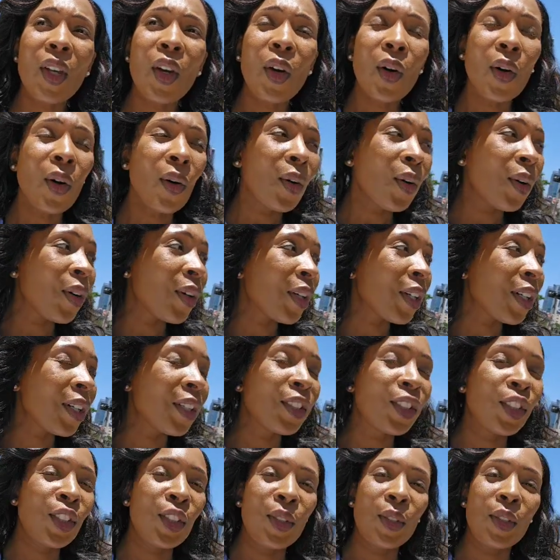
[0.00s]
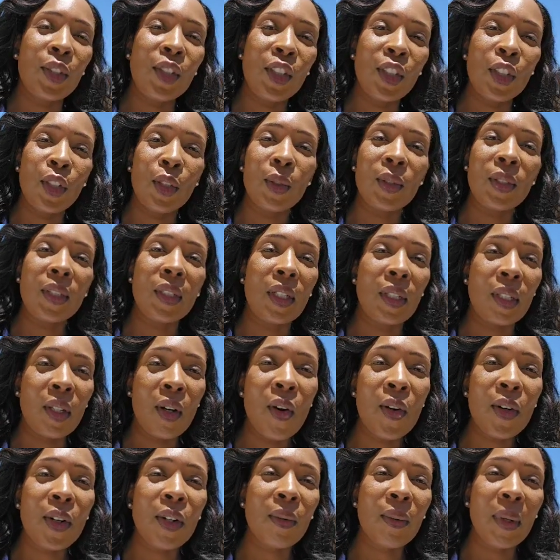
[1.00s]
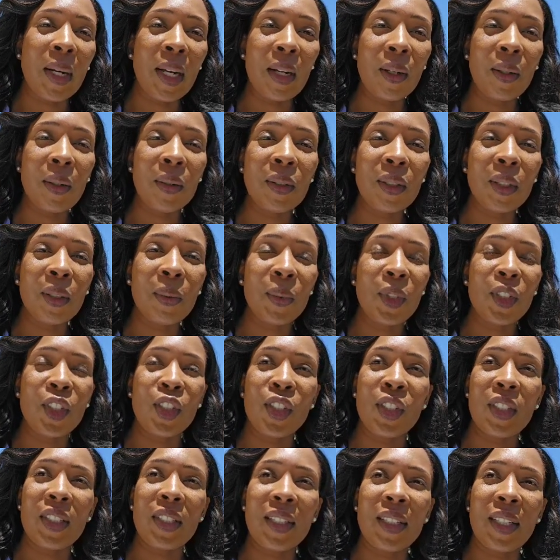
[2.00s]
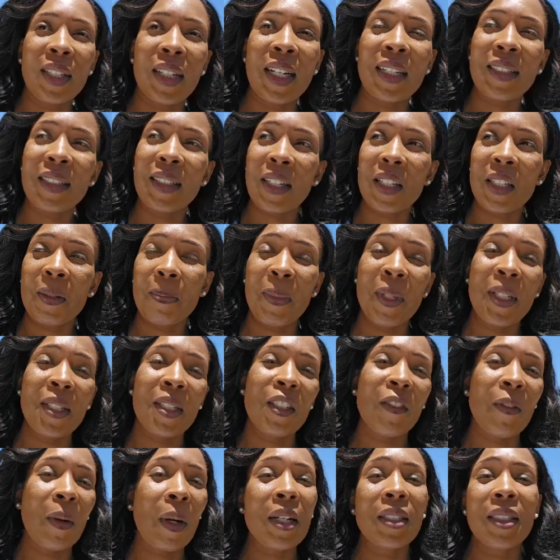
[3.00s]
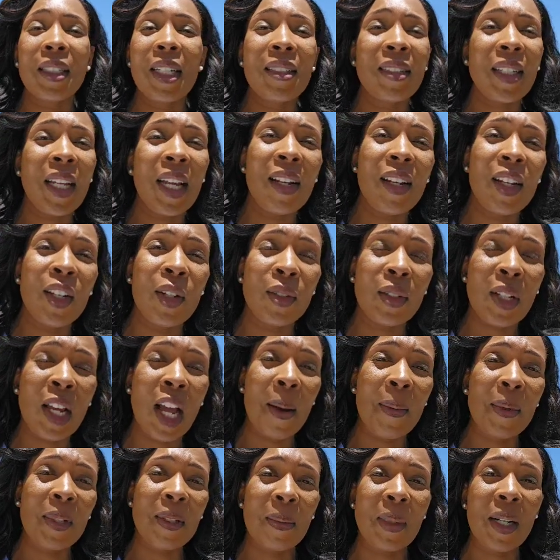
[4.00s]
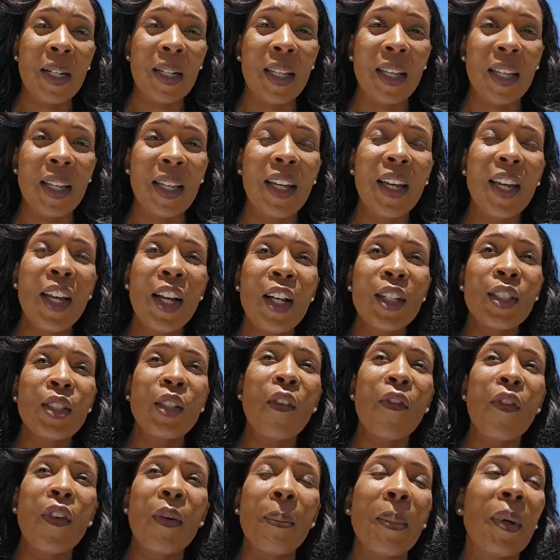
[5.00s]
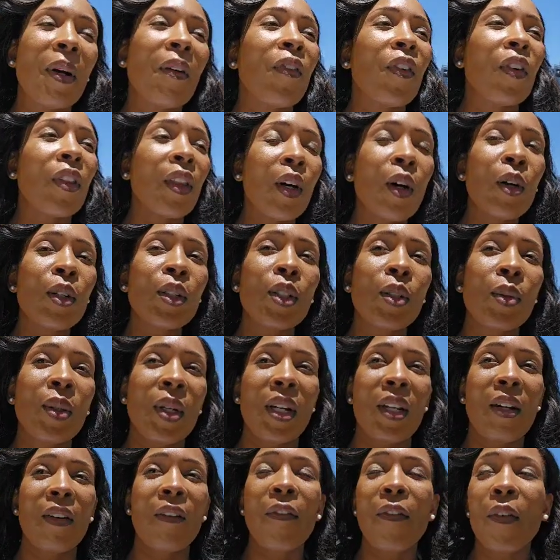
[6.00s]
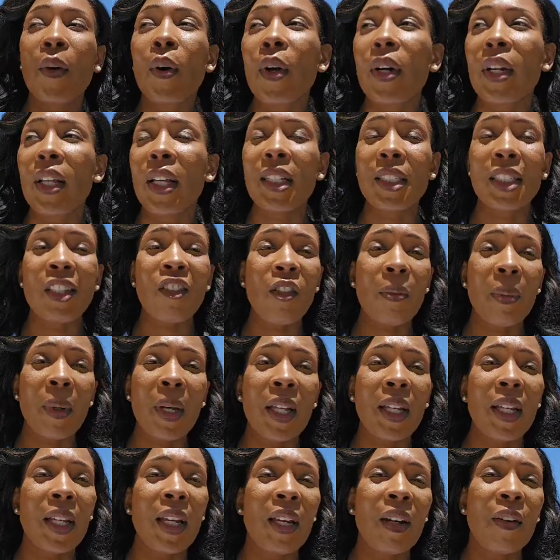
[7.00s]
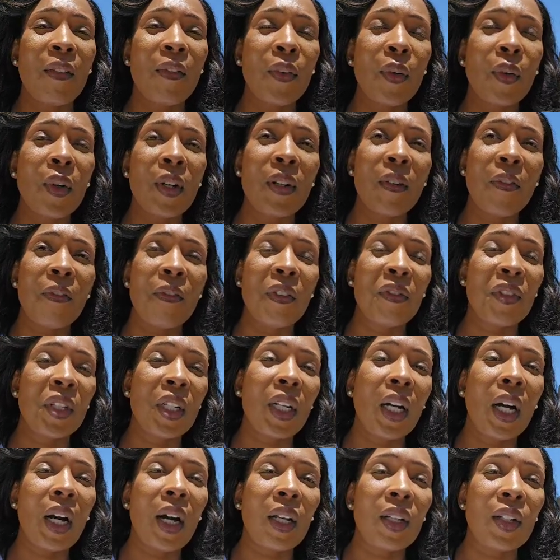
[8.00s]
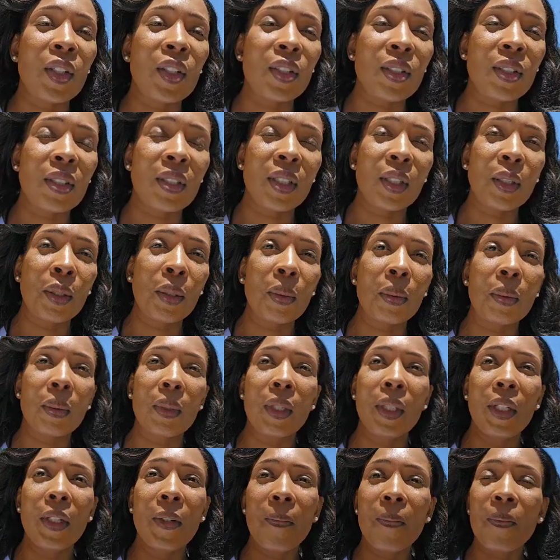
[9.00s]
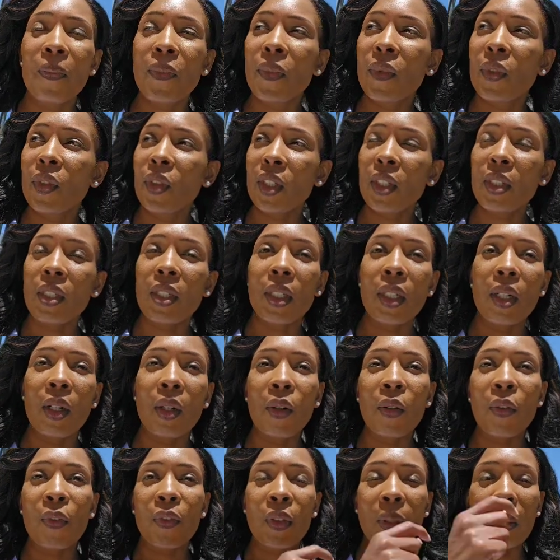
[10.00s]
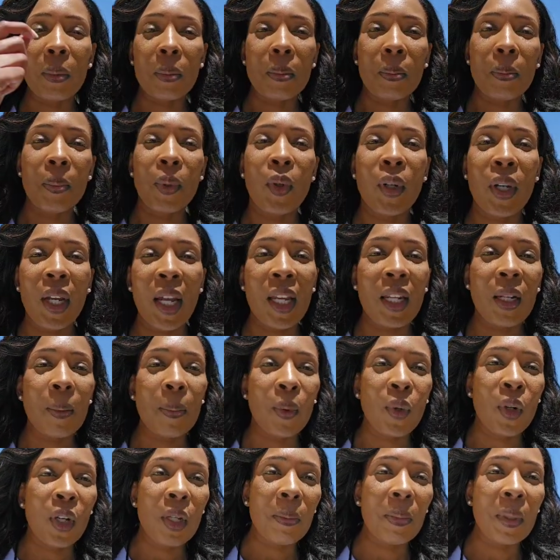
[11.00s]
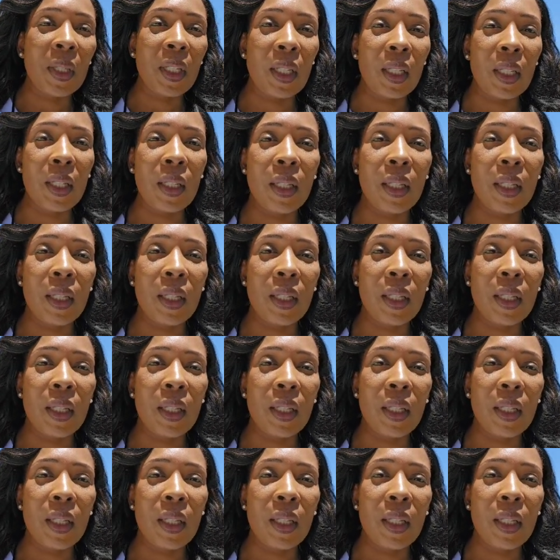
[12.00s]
or do you choose the longer route, which is less expensive? Because they say, time is money. So but for those who can afford it, because everybody can't afford $50 just to go from point A to point B.